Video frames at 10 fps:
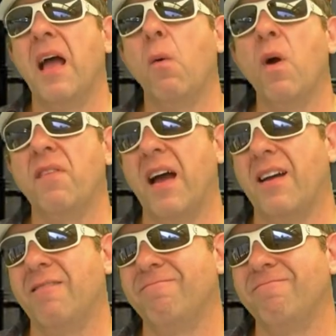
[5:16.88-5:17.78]
However,
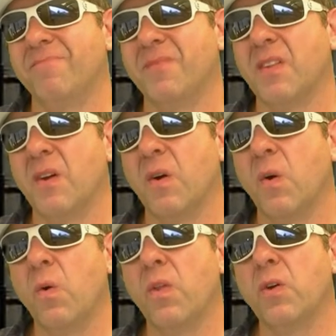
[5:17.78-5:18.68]

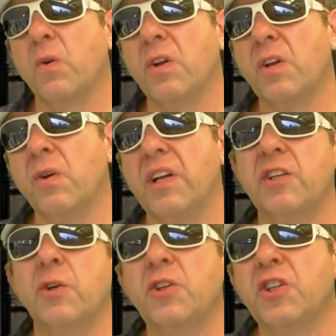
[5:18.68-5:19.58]
all the goody-goody
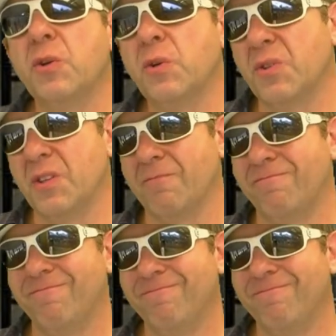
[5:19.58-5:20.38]
two-shoes,